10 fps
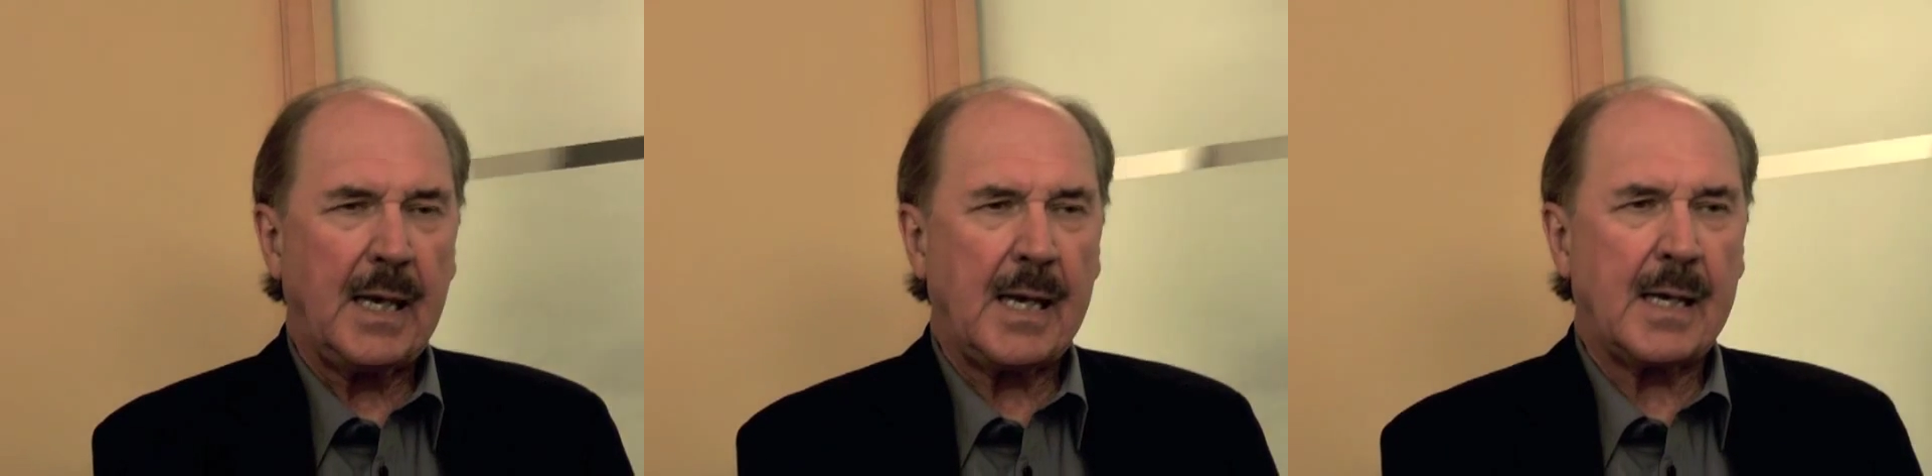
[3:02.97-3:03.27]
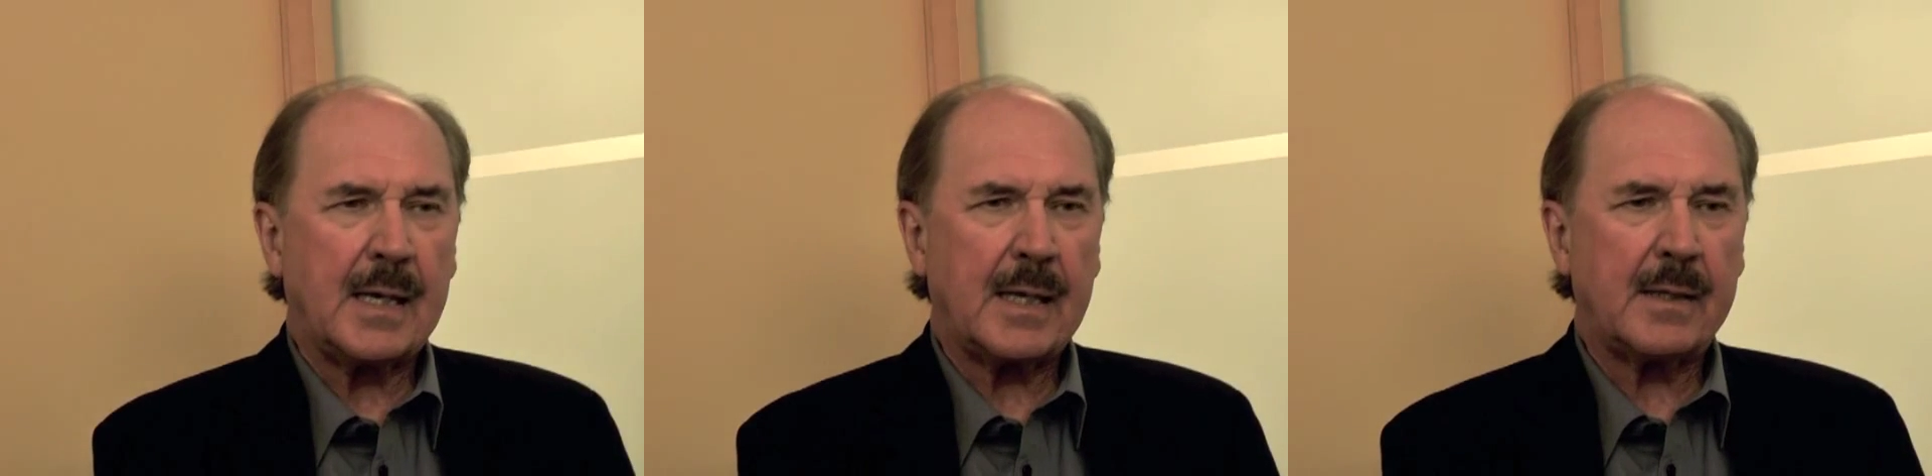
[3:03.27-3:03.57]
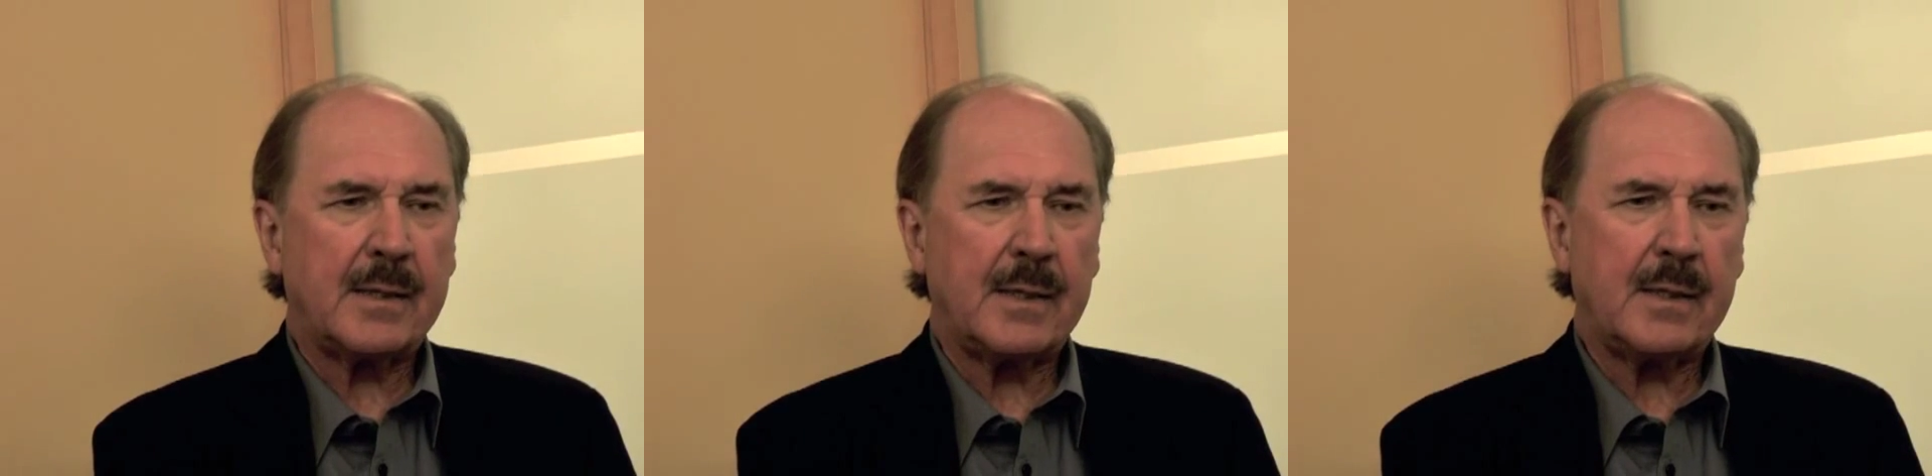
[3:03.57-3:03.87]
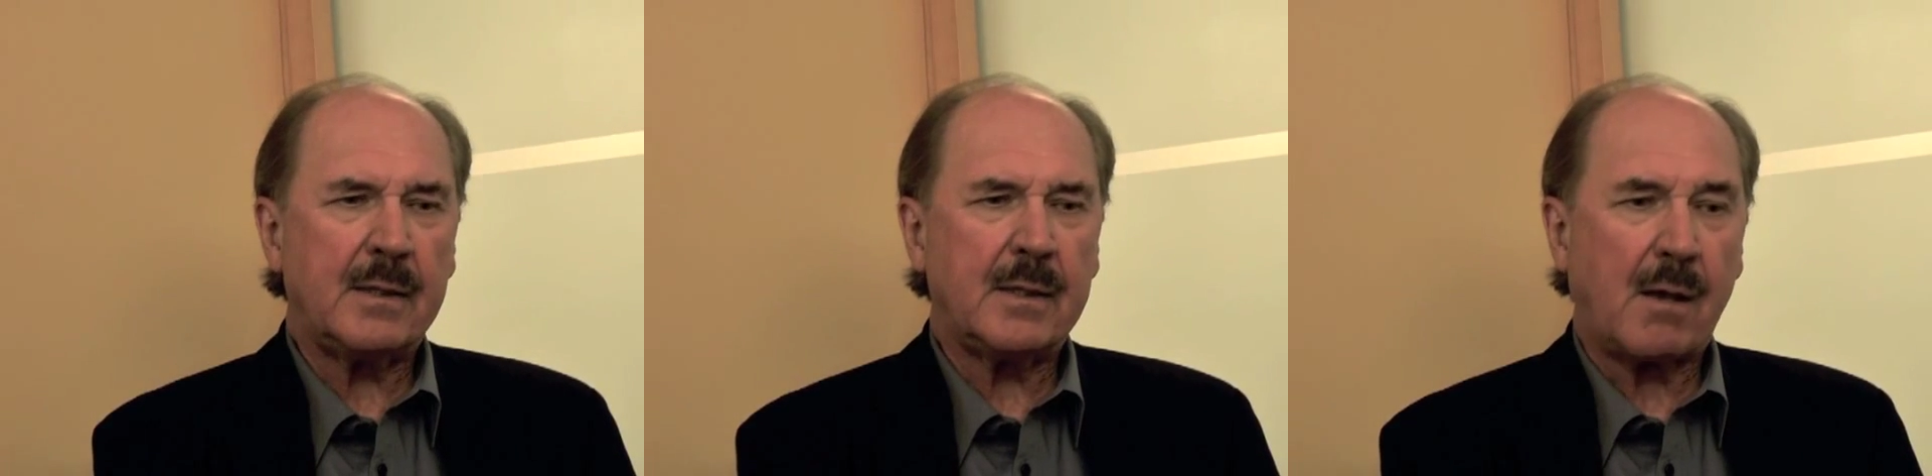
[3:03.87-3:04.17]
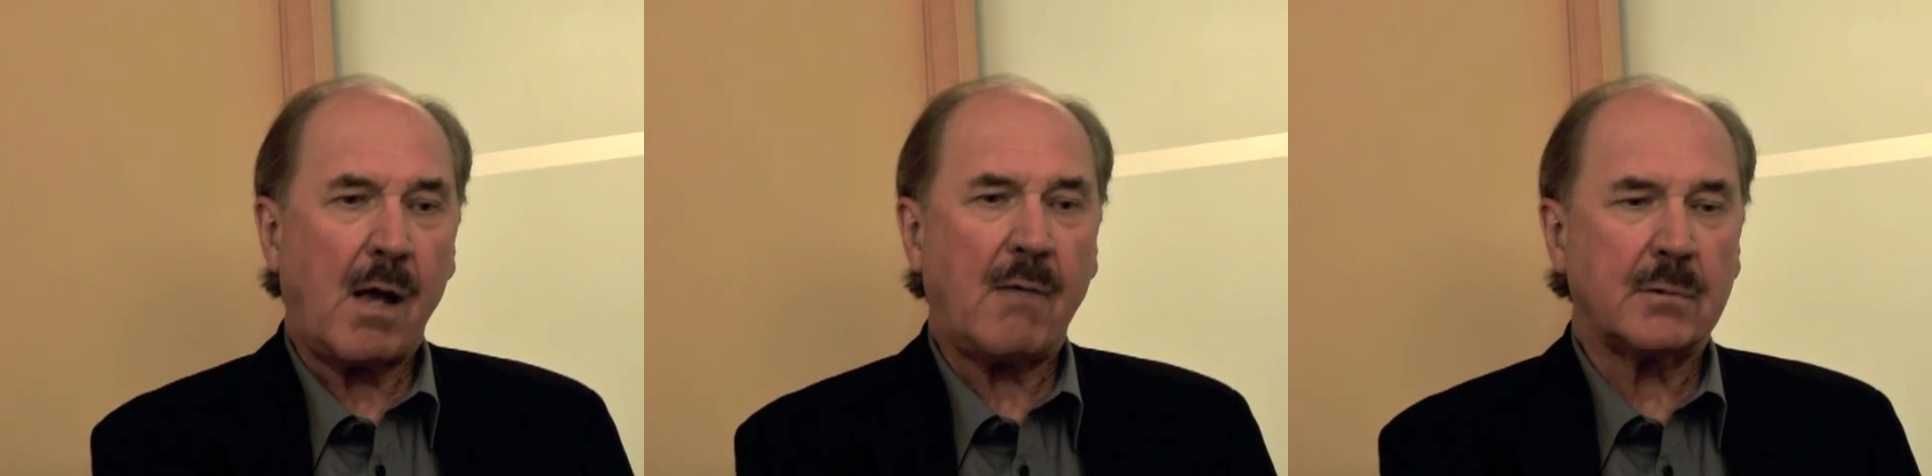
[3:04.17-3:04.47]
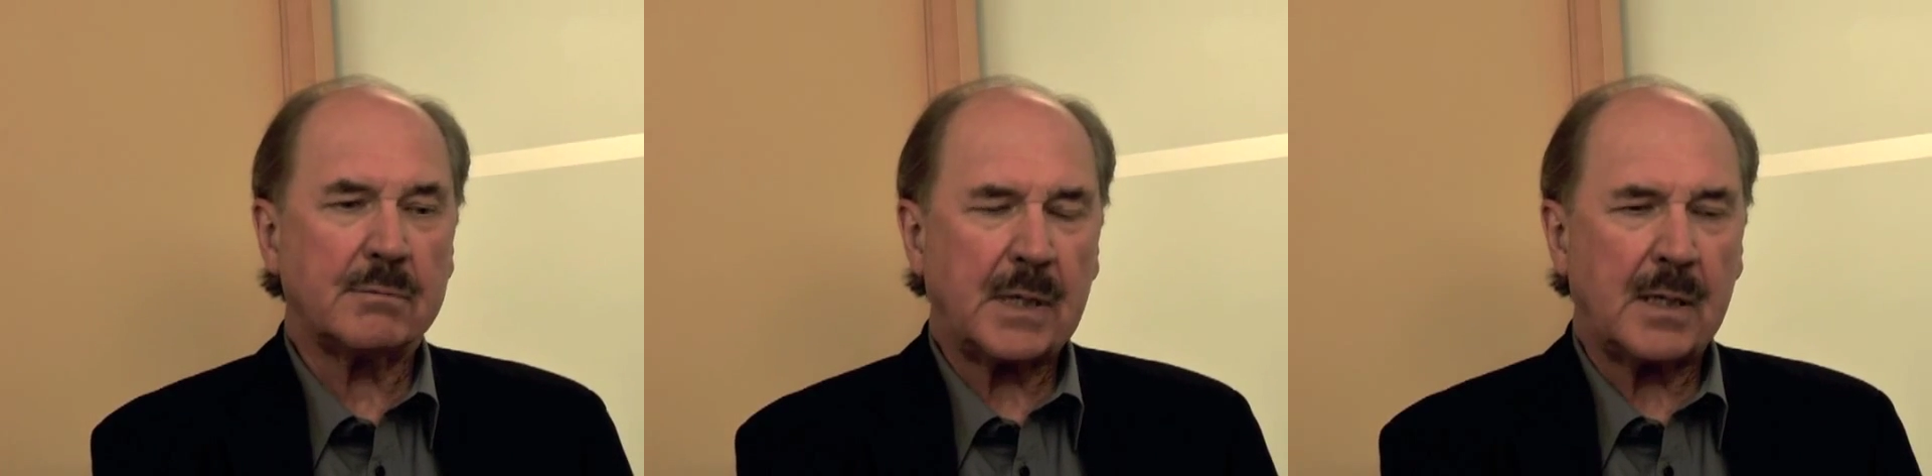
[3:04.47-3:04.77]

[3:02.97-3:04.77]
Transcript: And in the novel,